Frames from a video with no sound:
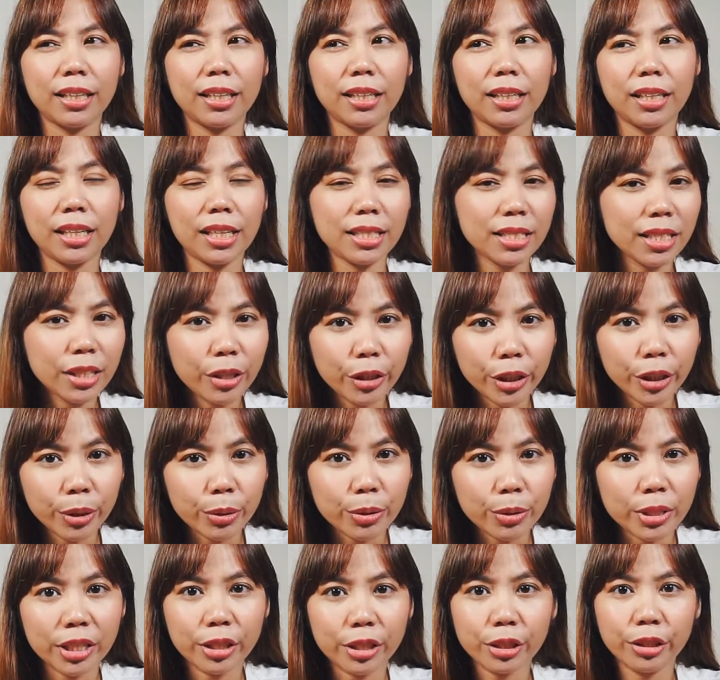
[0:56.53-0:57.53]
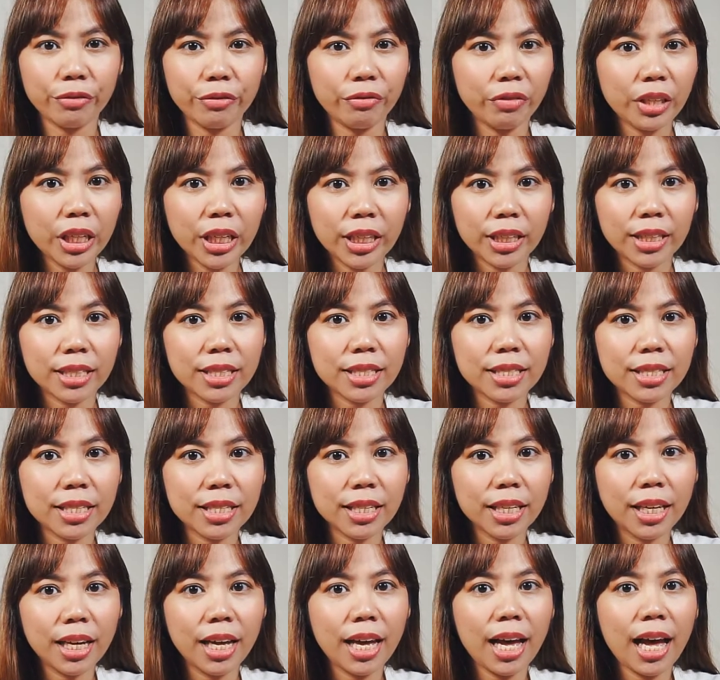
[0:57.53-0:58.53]
easy to use and convenient.
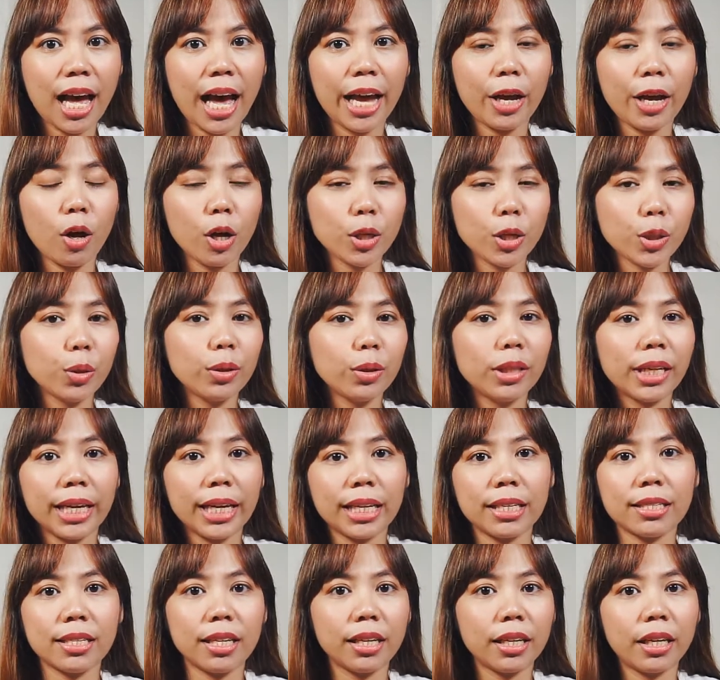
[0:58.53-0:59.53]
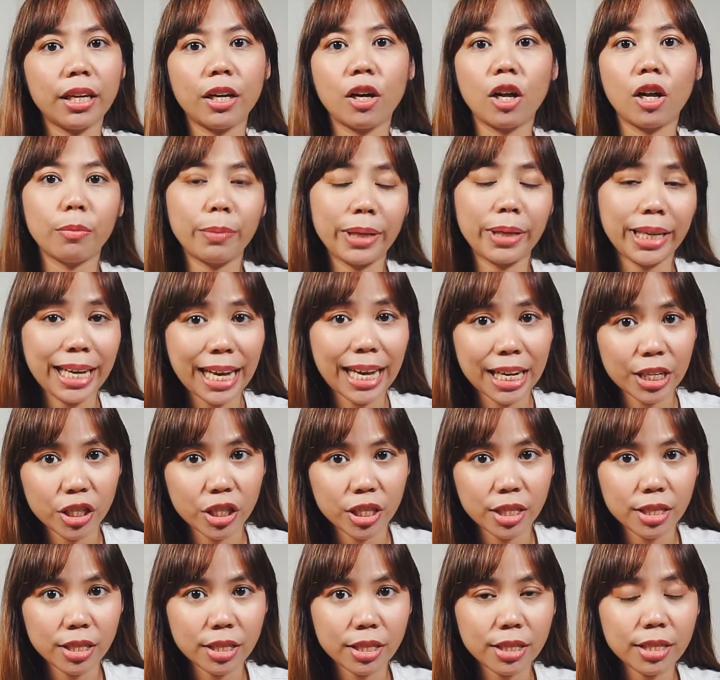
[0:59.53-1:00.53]
I also like syncing all my
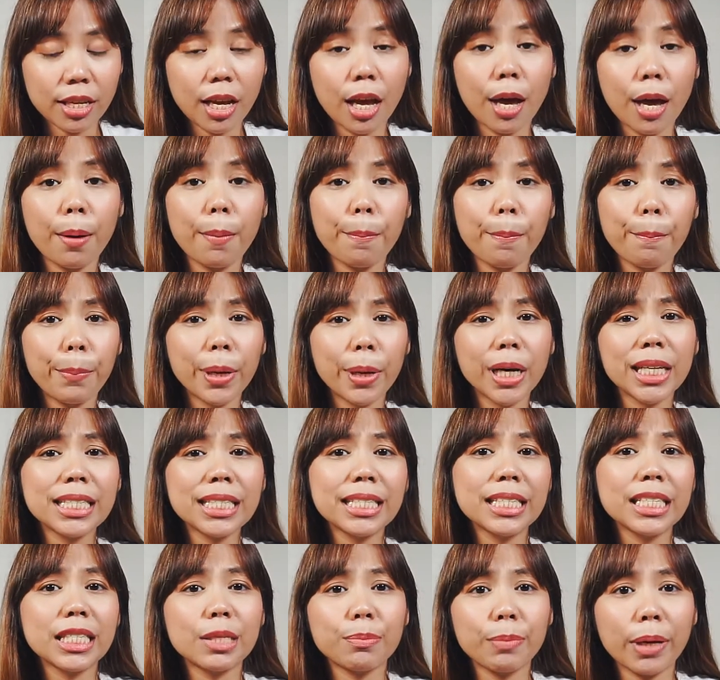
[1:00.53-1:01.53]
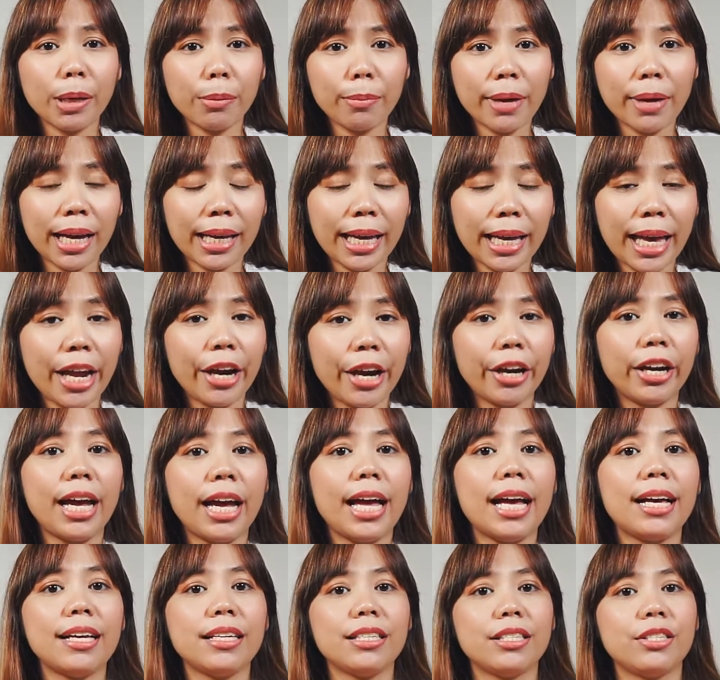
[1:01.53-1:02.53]
gadgets. But since my Mac Air
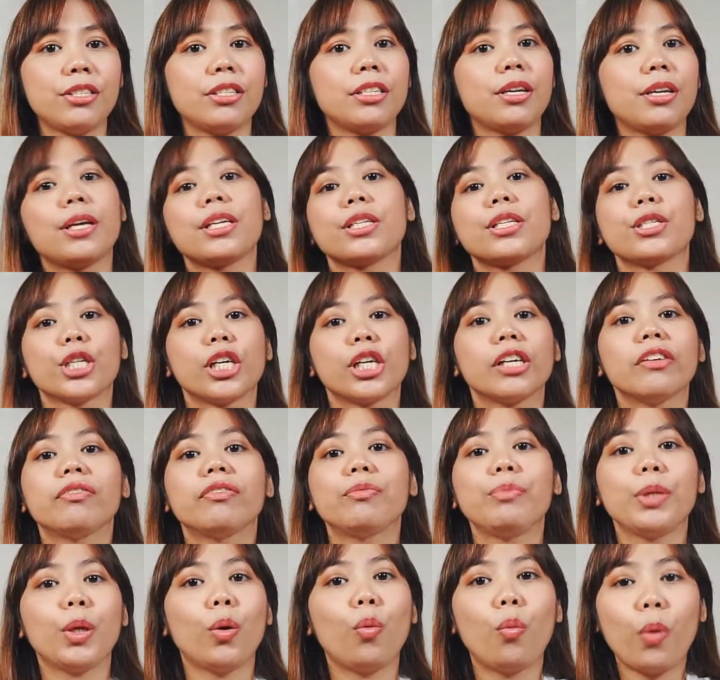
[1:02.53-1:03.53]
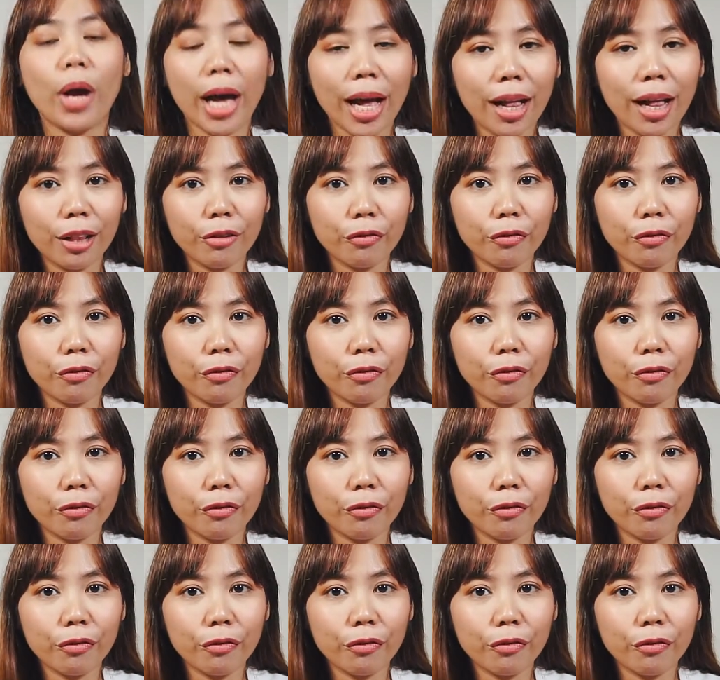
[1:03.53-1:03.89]
has served me well